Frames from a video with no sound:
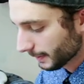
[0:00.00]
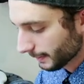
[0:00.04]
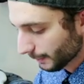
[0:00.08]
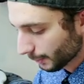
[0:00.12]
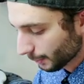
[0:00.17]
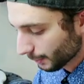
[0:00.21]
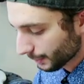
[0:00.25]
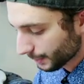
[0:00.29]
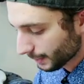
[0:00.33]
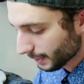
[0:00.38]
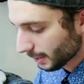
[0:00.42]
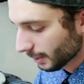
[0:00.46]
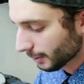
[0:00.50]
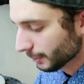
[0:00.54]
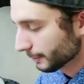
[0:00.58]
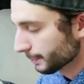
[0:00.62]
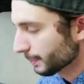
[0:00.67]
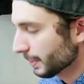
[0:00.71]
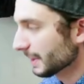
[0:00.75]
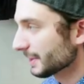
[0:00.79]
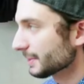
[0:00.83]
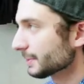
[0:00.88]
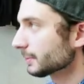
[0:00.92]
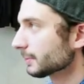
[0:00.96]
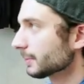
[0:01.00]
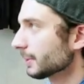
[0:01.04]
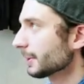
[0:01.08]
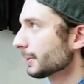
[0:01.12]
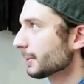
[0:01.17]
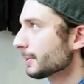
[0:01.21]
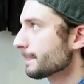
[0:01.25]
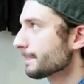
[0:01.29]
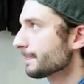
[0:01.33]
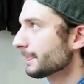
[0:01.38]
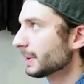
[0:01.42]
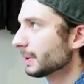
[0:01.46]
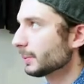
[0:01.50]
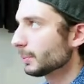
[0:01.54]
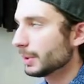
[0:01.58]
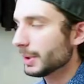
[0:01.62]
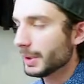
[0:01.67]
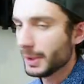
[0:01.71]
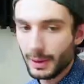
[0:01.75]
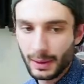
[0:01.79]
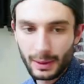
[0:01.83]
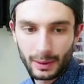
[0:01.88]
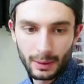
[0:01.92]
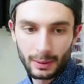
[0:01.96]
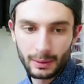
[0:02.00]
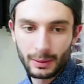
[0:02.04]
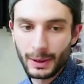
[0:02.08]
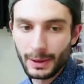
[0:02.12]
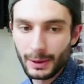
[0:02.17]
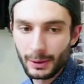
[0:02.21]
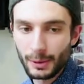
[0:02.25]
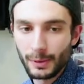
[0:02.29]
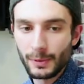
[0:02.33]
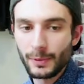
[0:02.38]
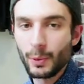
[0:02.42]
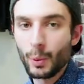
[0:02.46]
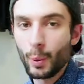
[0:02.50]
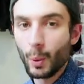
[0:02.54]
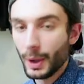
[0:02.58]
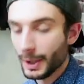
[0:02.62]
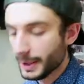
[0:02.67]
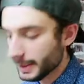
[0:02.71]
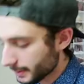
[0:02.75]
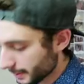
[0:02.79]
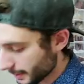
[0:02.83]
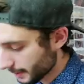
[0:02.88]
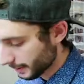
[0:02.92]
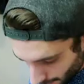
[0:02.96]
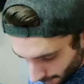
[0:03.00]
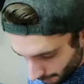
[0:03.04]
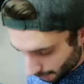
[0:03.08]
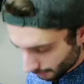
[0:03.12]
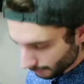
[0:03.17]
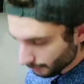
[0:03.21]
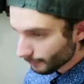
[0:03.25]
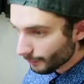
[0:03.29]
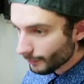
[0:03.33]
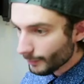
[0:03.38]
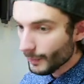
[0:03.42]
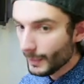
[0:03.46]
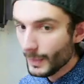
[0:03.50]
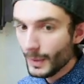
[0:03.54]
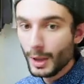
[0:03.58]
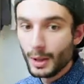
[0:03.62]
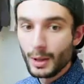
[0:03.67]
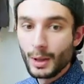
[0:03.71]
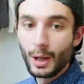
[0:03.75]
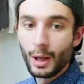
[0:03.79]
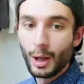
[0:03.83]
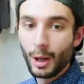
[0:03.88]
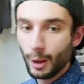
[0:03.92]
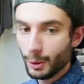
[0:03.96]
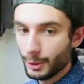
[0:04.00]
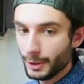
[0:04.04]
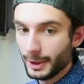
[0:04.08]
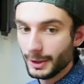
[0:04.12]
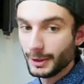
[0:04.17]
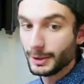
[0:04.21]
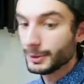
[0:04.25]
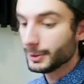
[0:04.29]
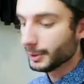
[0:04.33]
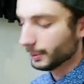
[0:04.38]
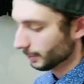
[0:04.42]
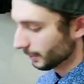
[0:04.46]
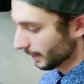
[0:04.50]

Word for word: first colored pencil layer with a layer of white. Okay, so